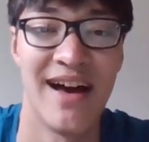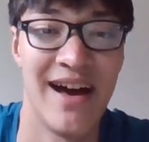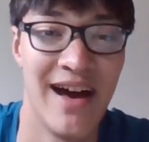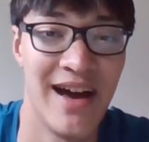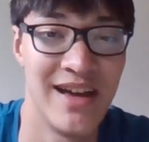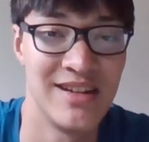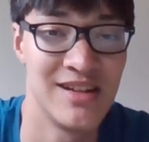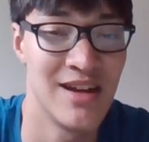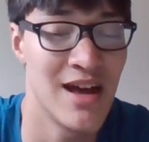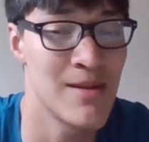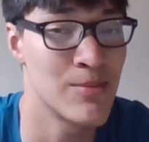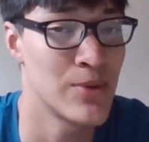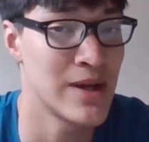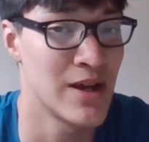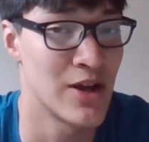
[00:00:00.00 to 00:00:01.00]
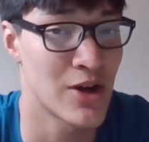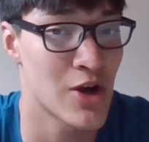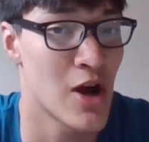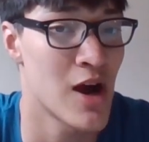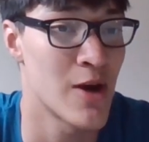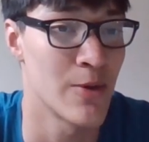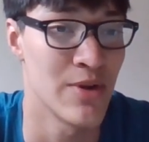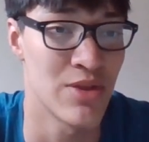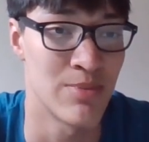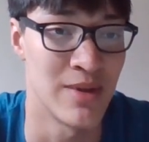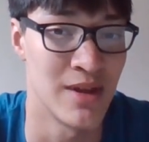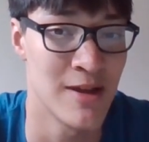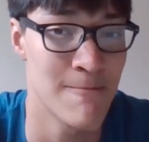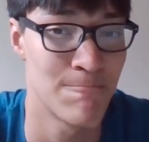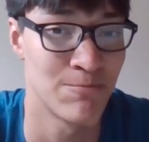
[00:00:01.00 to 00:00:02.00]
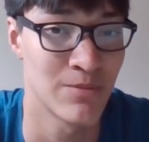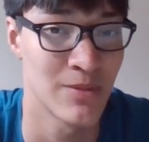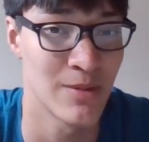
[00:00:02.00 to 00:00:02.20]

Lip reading: I did not bring a car with me